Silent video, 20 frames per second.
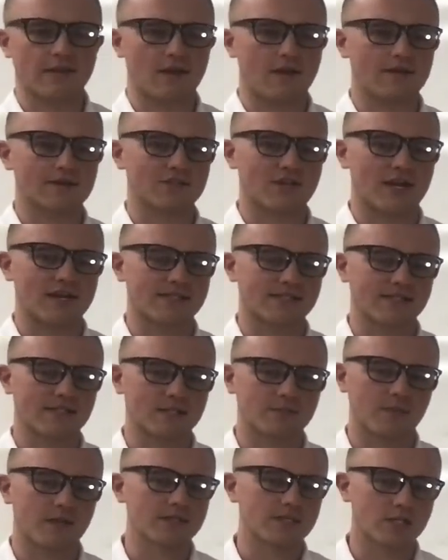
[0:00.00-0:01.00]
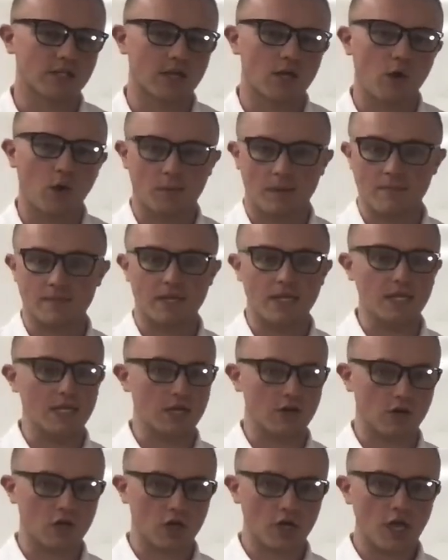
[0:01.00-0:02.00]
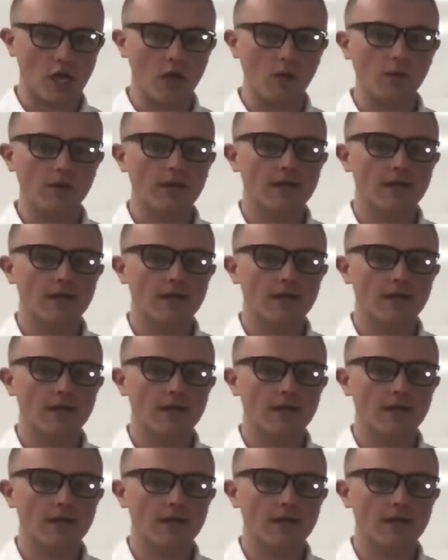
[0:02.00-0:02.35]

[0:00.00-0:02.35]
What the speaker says: contract 6 months ago or maybe a year ago.